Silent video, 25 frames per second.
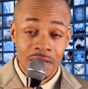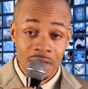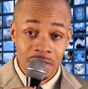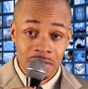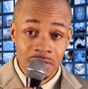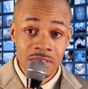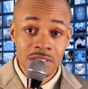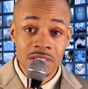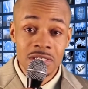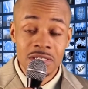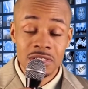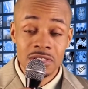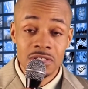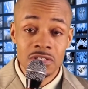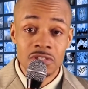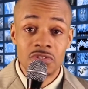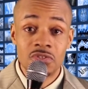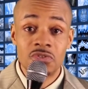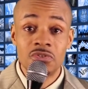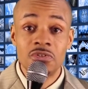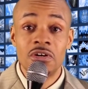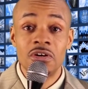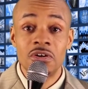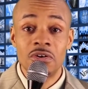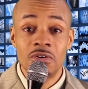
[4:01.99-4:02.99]
And this is the
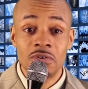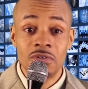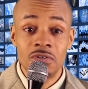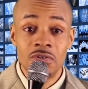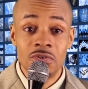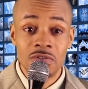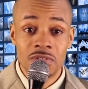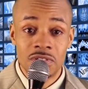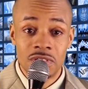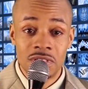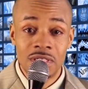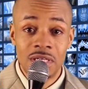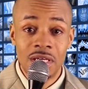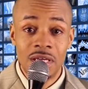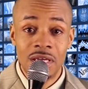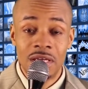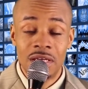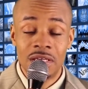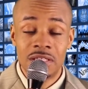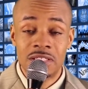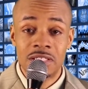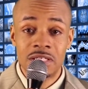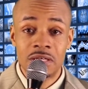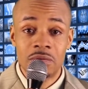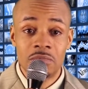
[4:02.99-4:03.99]
struggle you're
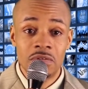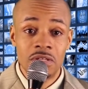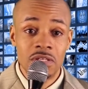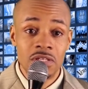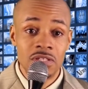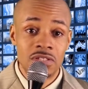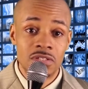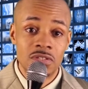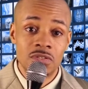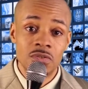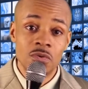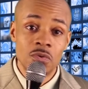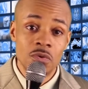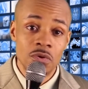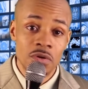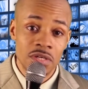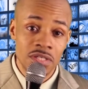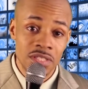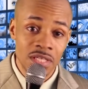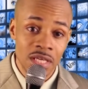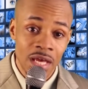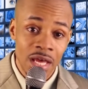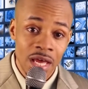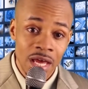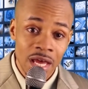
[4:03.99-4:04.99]
seeing in some of these
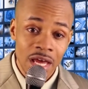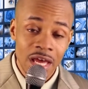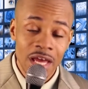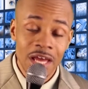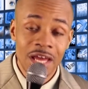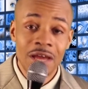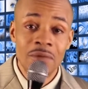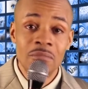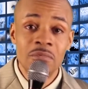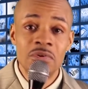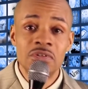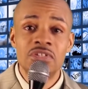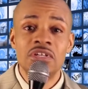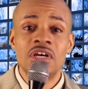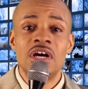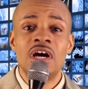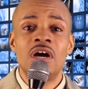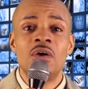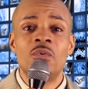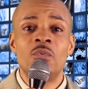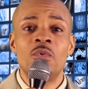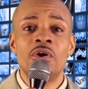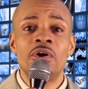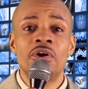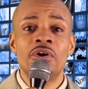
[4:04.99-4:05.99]
stories.
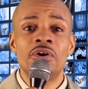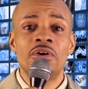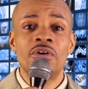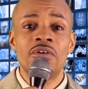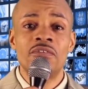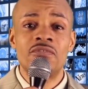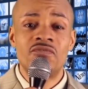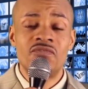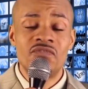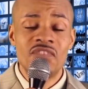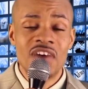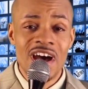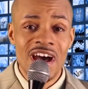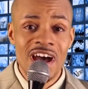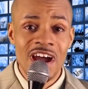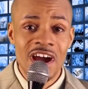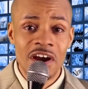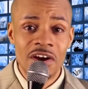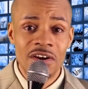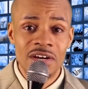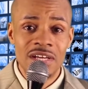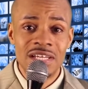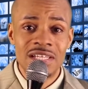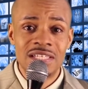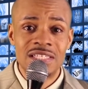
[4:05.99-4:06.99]
Amazon worker
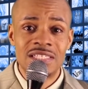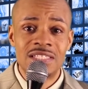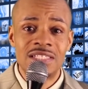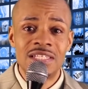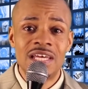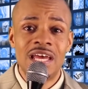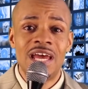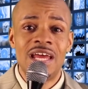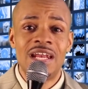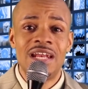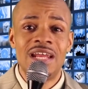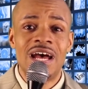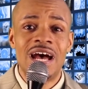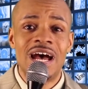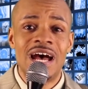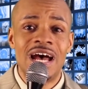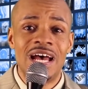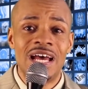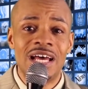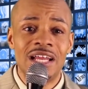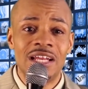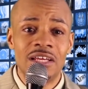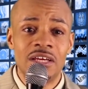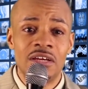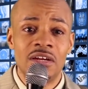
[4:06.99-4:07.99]
fired in Staten
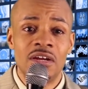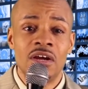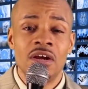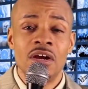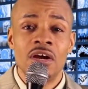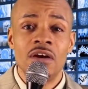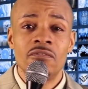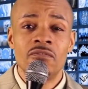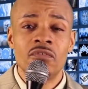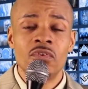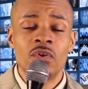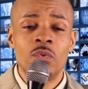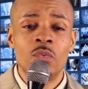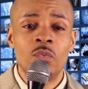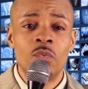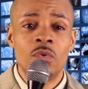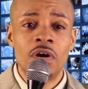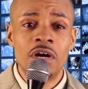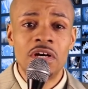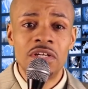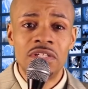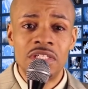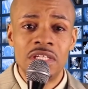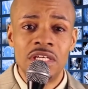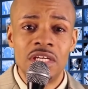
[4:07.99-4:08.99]
Island for
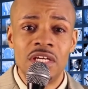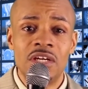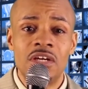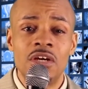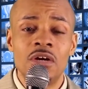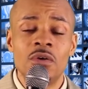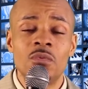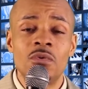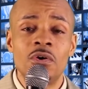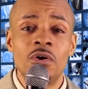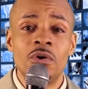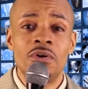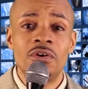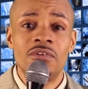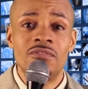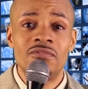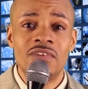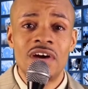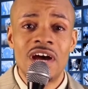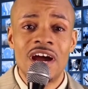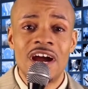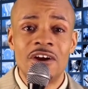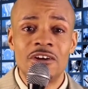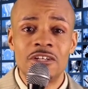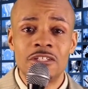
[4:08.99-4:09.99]
wanting
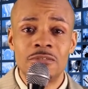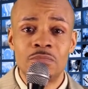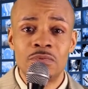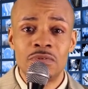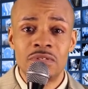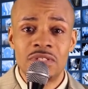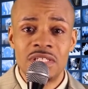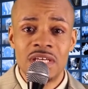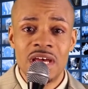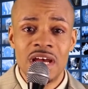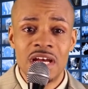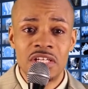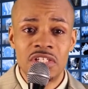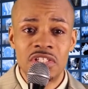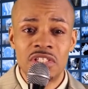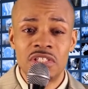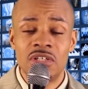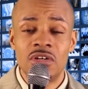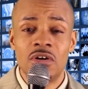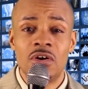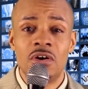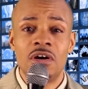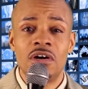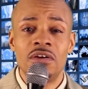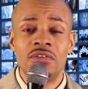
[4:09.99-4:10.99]
coronavirus
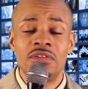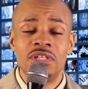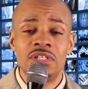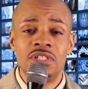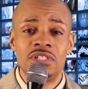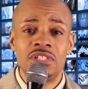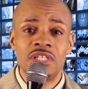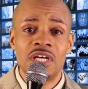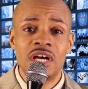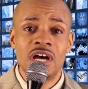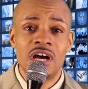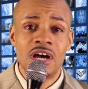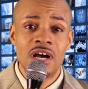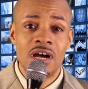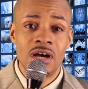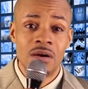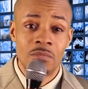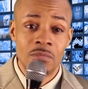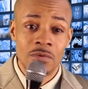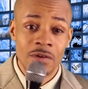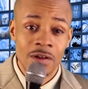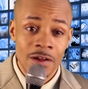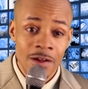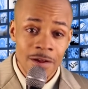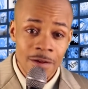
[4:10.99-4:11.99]
protection on the
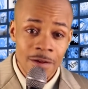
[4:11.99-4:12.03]
job.